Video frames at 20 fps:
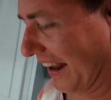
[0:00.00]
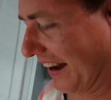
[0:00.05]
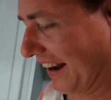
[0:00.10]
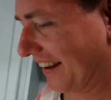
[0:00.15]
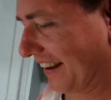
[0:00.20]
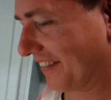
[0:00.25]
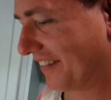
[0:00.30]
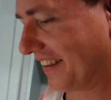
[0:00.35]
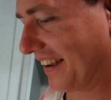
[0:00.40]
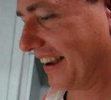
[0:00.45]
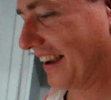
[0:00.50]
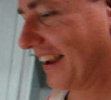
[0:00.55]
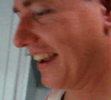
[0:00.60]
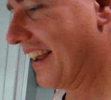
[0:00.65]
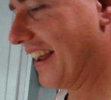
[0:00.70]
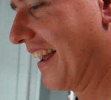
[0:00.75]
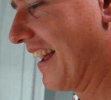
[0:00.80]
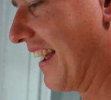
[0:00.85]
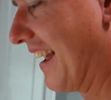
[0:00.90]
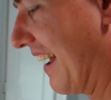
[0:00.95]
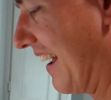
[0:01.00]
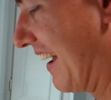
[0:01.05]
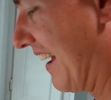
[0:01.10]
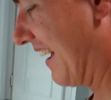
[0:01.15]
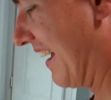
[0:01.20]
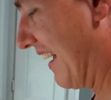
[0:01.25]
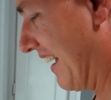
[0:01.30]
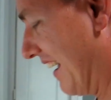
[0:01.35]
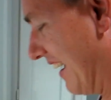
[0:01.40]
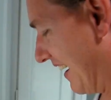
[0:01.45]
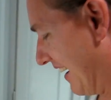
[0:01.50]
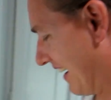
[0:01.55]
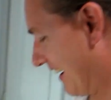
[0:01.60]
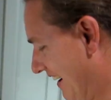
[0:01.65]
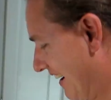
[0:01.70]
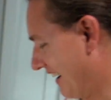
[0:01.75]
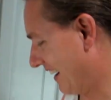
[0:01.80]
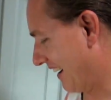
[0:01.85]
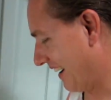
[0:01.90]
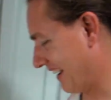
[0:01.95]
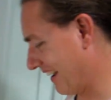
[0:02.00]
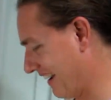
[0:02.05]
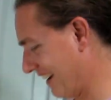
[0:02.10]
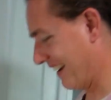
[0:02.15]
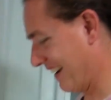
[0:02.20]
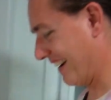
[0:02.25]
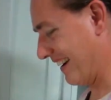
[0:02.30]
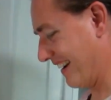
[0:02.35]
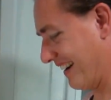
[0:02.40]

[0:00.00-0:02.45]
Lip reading: can I say? And